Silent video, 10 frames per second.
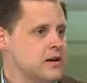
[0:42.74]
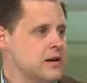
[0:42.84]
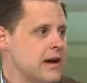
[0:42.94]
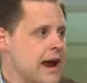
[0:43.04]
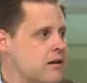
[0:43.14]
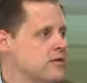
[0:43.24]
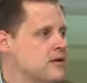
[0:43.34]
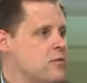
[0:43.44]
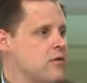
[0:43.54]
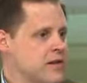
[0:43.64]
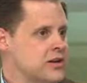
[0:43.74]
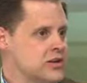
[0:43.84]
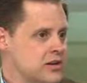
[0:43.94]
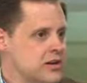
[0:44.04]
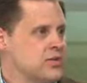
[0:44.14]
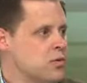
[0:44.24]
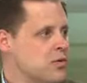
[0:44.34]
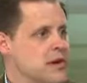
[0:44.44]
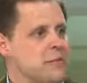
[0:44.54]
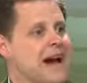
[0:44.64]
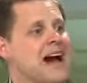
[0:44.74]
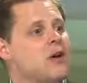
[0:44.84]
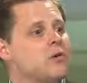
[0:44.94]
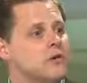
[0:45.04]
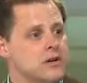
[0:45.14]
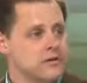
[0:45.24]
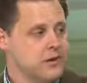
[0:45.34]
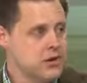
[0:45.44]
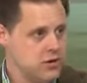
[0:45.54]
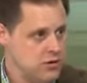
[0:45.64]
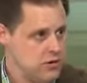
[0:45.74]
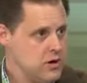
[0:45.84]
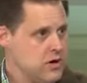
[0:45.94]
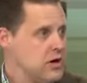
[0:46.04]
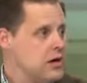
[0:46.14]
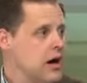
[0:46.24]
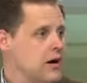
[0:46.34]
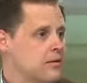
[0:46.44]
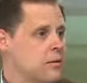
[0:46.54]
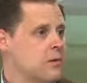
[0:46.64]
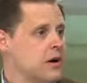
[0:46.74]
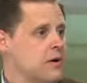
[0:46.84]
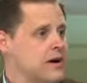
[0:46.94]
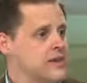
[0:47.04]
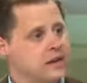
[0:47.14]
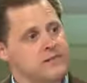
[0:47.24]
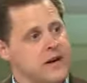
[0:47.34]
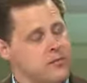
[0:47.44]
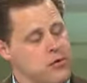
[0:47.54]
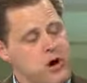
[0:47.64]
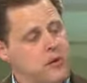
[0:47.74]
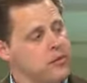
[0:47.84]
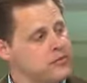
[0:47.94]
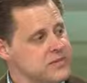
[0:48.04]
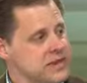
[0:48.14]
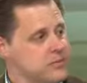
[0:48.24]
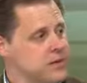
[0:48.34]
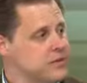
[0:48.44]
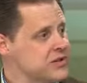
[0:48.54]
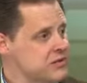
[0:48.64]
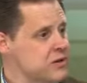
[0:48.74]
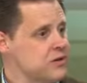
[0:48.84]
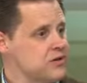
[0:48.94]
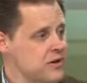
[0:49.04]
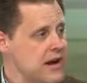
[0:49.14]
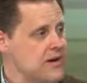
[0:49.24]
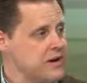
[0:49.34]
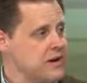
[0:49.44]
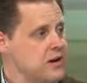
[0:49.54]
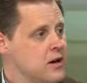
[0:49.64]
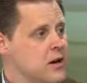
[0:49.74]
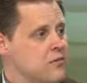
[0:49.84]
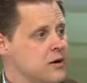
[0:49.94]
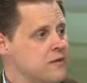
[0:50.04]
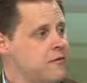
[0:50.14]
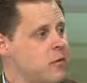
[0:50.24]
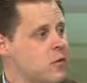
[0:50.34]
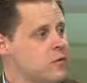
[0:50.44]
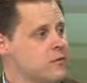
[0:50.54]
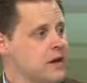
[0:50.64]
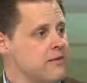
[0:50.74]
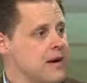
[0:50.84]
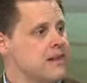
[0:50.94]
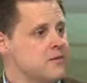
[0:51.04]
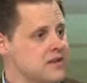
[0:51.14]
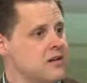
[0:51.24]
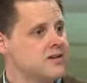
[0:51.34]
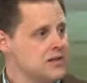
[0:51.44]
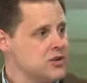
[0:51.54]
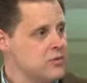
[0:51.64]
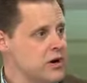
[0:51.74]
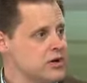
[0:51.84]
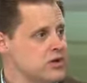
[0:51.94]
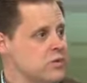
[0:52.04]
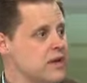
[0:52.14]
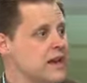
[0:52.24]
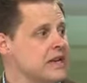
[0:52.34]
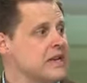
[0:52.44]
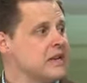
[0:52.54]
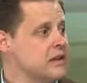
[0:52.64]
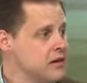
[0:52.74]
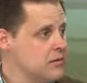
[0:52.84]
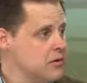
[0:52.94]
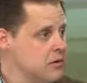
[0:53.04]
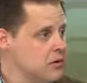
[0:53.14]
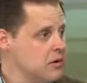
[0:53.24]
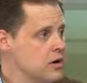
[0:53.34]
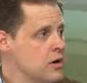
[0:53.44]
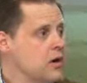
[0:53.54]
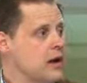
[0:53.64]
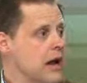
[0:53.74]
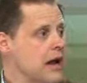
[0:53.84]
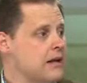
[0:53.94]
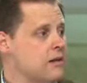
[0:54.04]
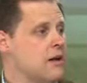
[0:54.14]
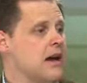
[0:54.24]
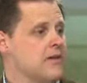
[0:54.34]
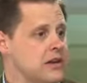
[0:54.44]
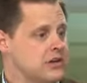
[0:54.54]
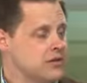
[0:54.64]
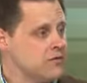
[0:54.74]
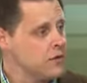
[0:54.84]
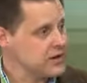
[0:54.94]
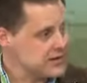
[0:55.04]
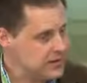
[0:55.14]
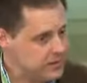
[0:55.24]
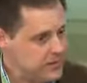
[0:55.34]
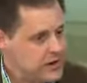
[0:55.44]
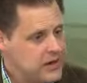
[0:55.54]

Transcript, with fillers: an ounce of prevention is worth a pound of cure. We want to identify problems that people's computers are having before they find themselves in situations where they need the computer and they're having issues. For example,